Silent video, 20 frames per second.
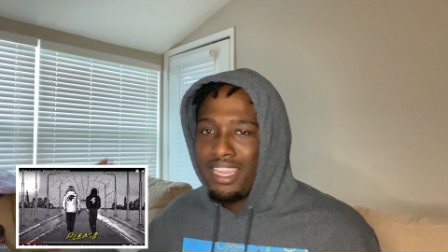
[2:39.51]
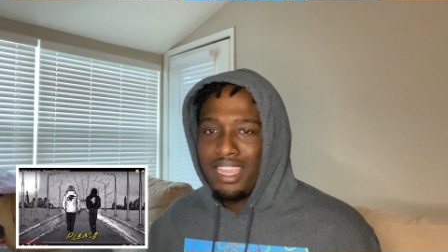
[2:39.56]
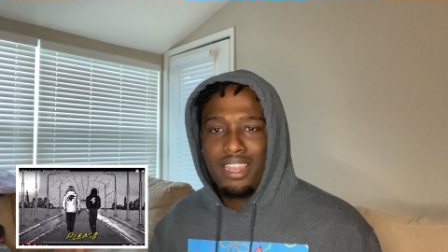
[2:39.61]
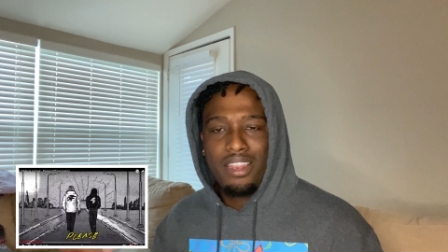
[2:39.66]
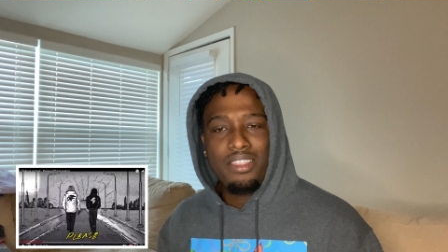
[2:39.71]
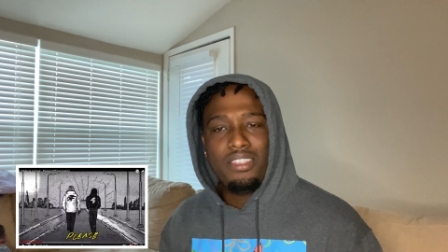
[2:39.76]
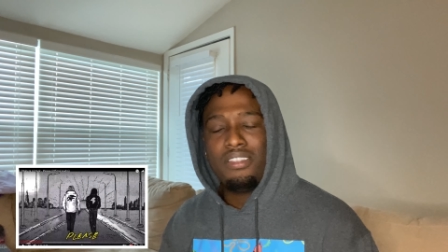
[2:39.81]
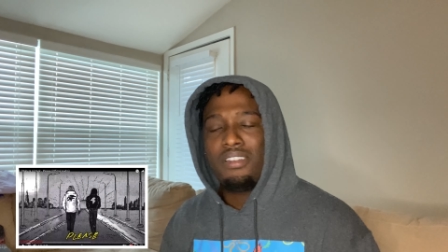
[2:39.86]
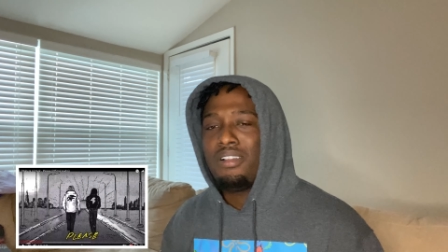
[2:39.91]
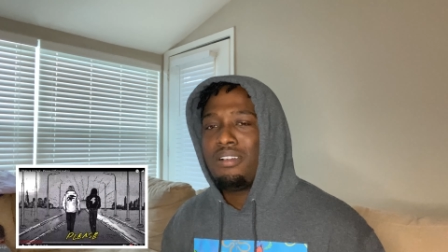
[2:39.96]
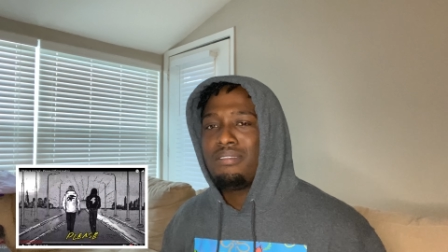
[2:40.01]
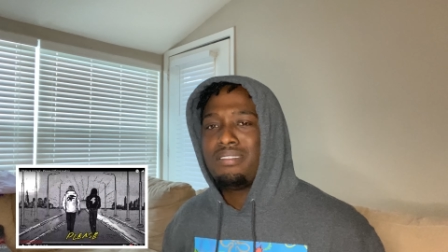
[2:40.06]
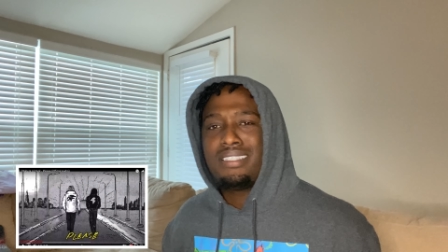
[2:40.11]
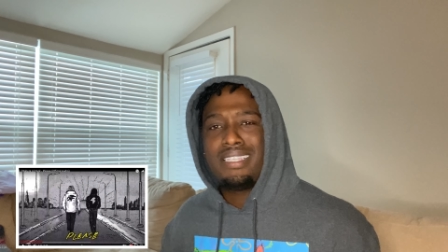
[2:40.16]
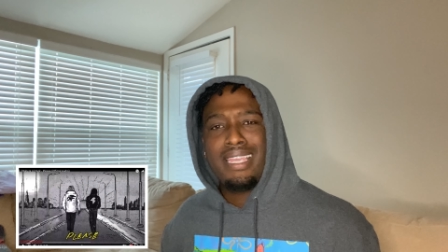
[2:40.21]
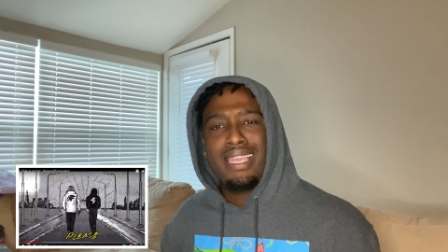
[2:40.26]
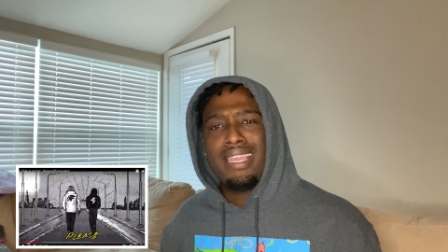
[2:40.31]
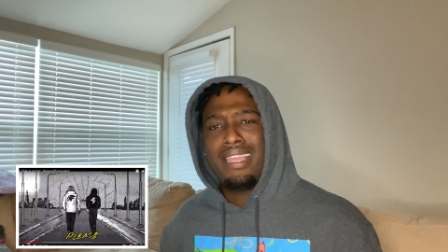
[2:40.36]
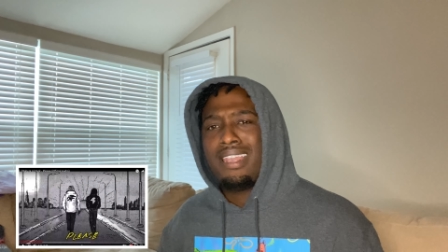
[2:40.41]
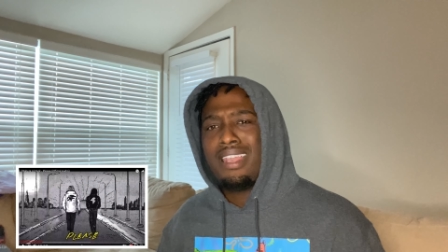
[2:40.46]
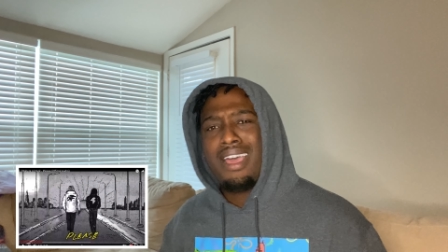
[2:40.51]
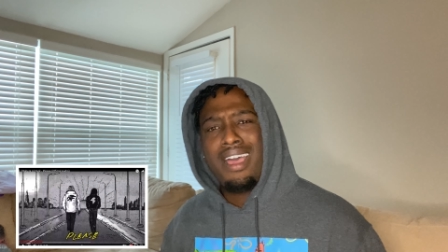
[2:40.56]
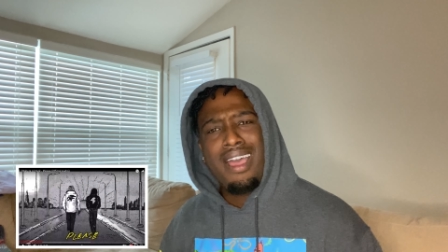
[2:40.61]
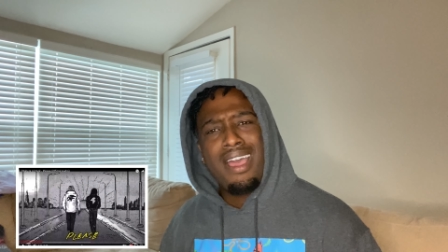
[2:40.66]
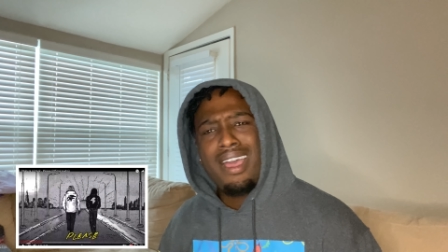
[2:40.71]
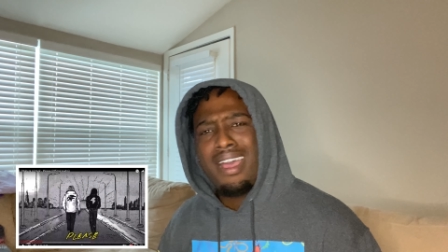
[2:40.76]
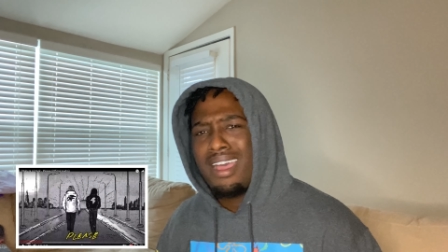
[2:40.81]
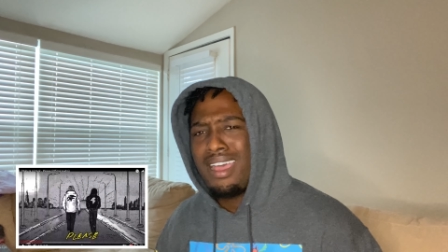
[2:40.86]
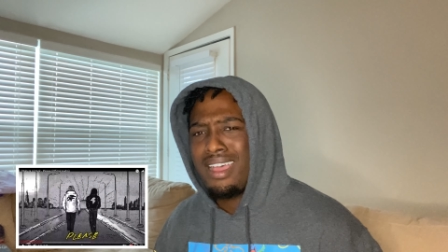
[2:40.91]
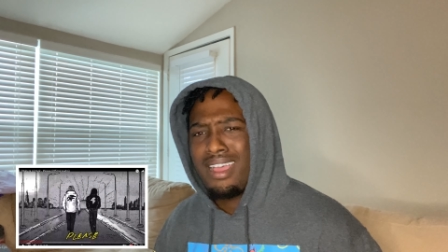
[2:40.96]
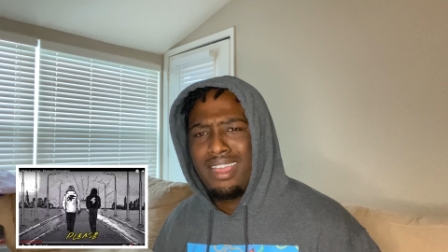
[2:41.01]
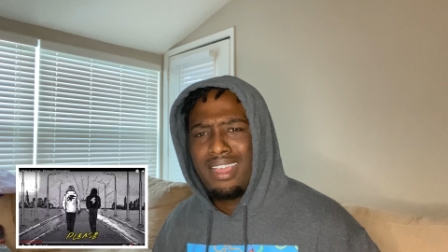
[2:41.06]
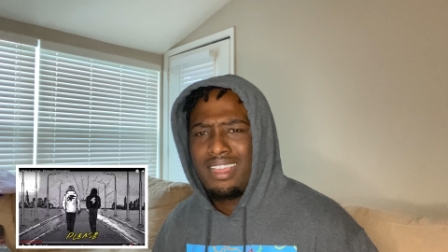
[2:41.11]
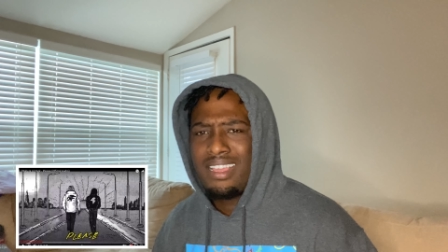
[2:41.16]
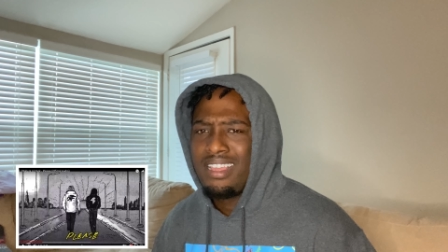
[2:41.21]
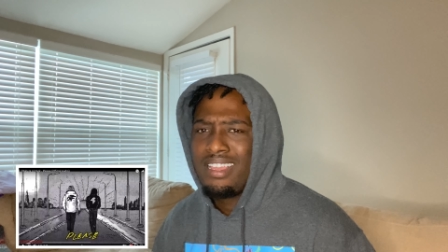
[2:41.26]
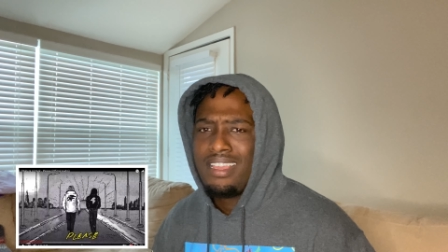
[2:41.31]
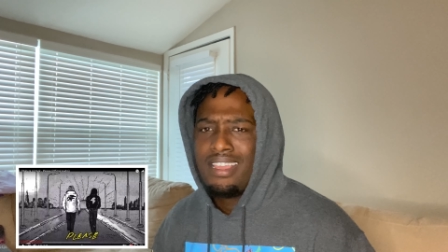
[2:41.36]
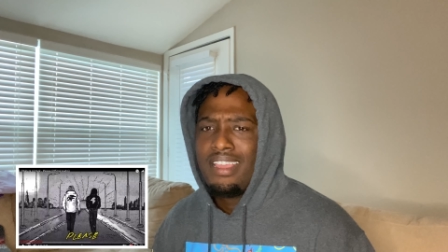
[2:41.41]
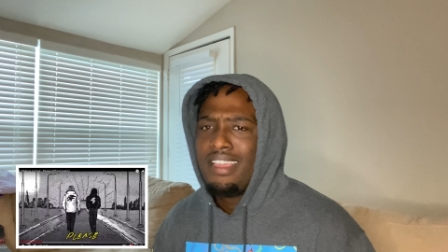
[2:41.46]
You know what I'm saying? Nah
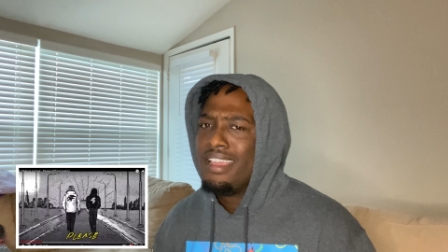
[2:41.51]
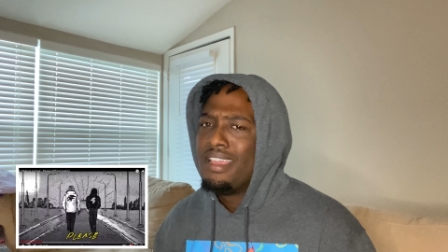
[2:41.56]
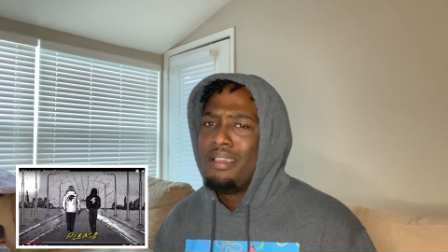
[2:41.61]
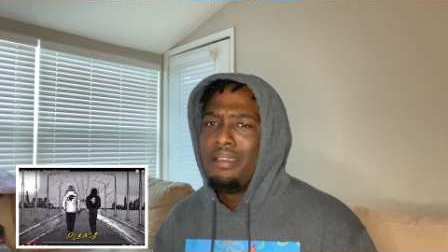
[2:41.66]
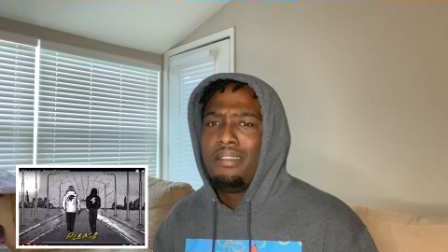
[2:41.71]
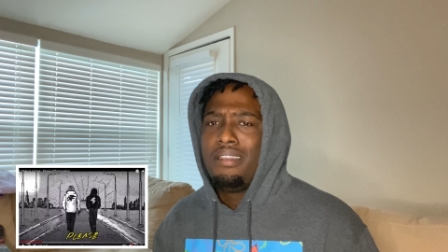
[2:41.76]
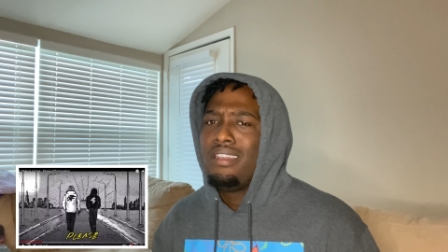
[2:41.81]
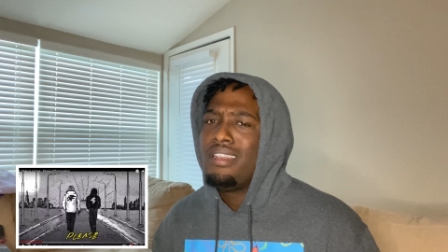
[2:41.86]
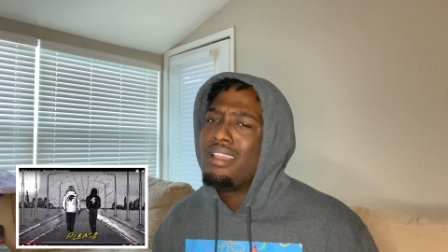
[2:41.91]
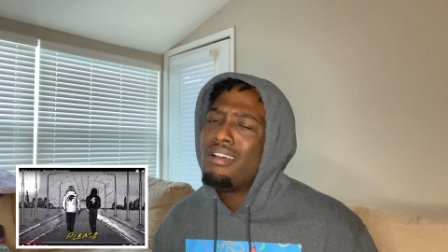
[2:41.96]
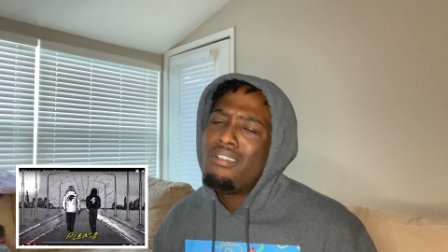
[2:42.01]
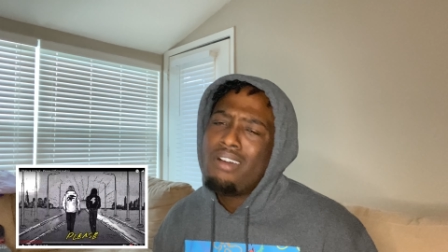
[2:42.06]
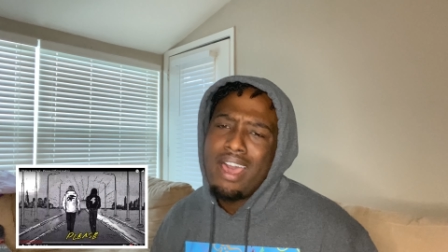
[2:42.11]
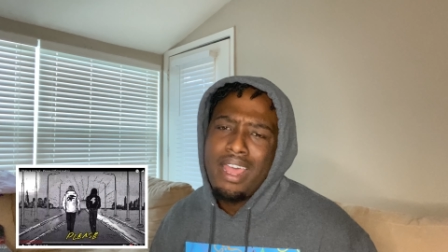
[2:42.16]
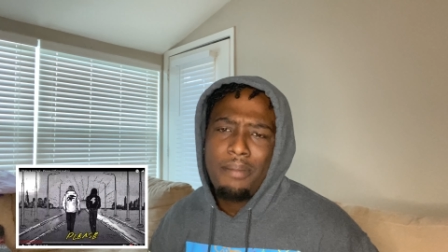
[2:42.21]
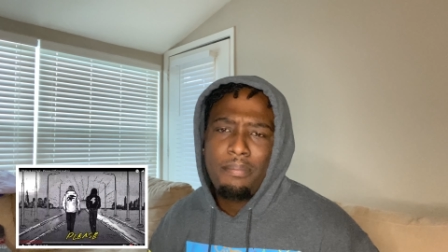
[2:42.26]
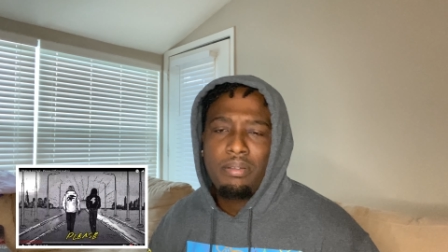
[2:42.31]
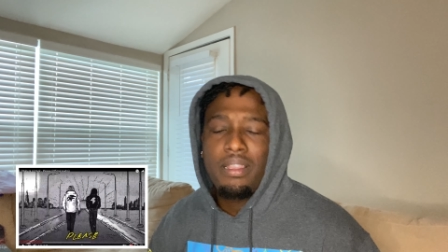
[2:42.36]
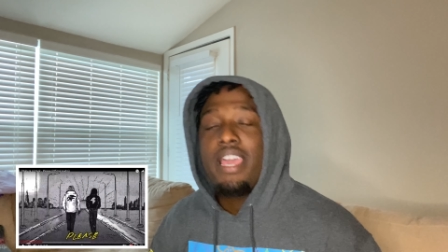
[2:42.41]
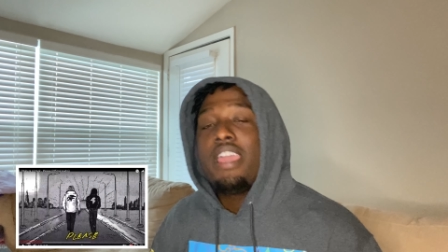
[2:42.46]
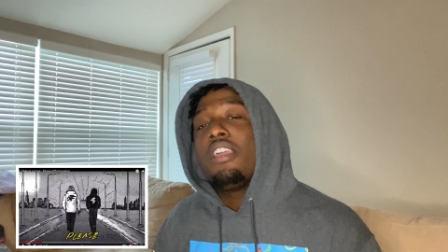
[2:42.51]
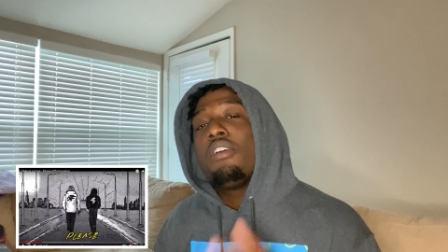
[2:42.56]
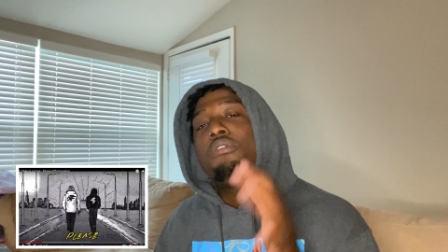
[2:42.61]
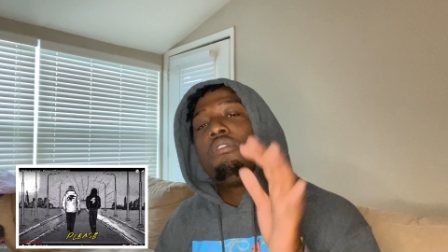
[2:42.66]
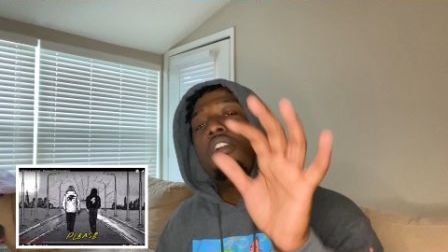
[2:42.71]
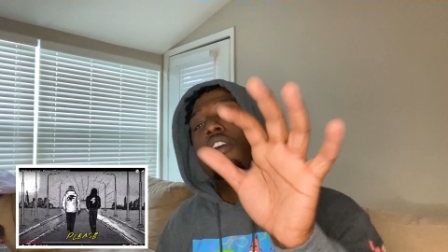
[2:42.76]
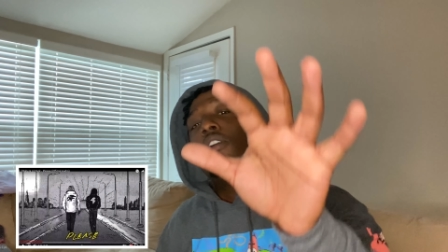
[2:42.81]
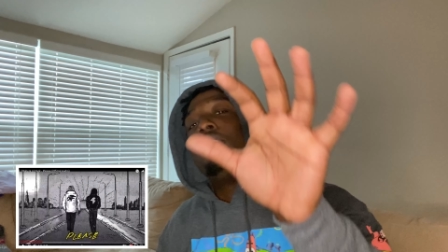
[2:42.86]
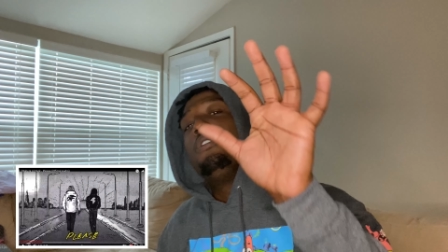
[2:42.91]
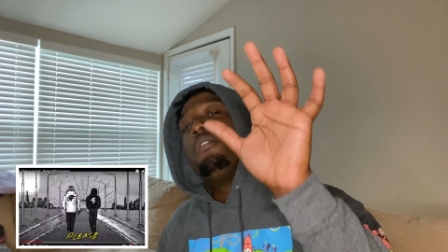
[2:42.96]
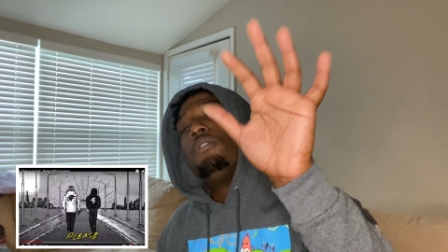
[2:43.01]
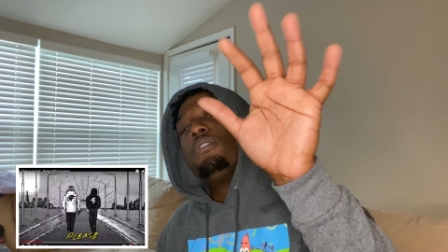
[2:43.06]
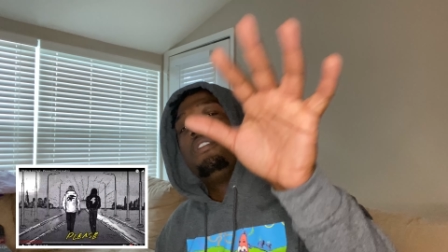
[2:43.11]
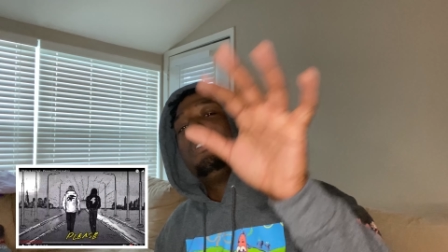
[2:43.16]
know how to play your role.